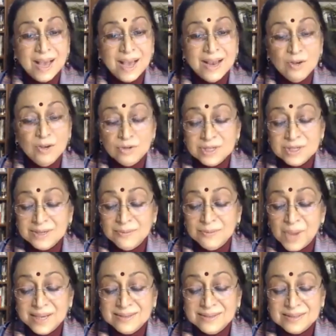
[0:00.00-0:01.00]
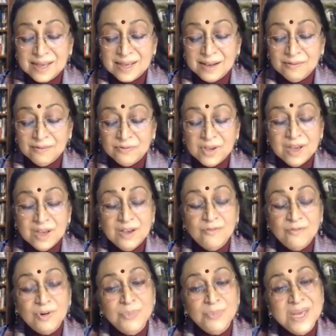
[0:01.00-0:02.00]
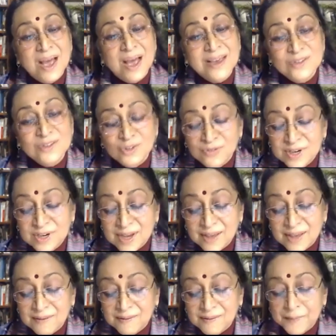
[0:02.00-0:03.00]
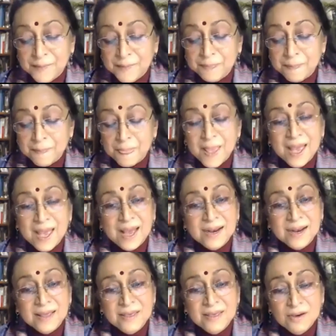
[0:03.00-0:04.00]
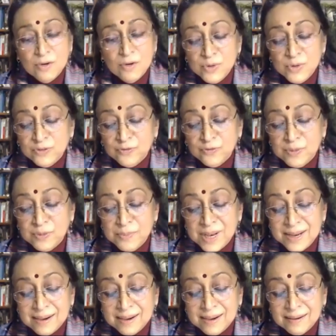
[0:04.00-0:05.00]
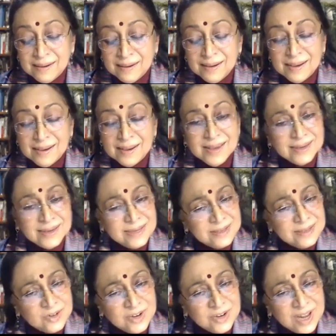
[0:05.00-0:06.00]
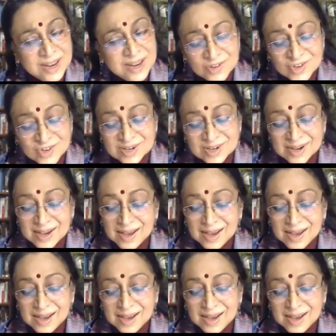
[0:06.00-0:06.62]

I looked at myself from the eyes of another. Another who was familiar, yet estranged.